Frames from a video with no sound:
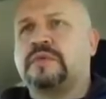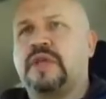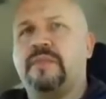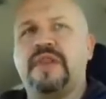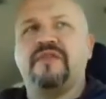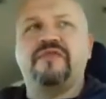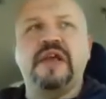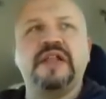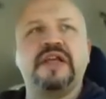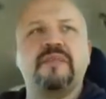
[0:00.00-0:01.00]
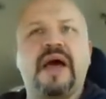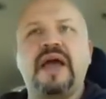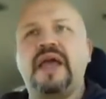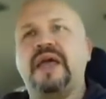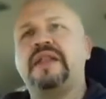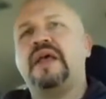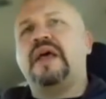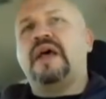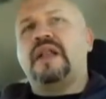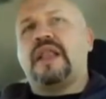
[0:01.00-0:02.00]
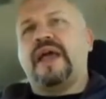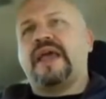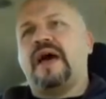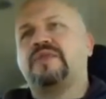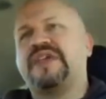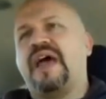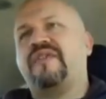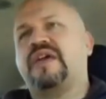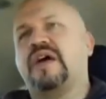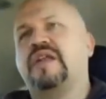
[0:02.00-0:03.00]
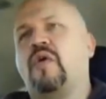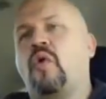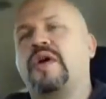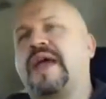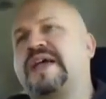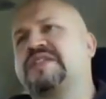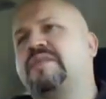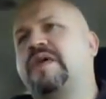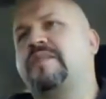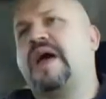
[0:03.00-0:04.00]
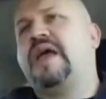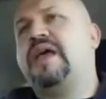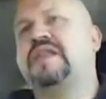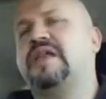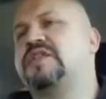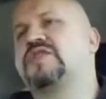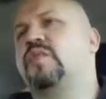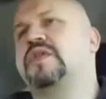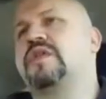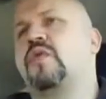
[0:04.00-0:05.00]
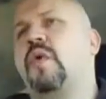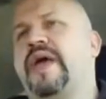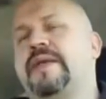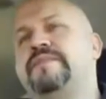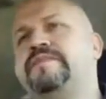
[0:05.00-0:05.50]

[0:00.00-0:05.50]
Give me the feeling in my head like I was having an orgasm in my head that just wouldn't quit.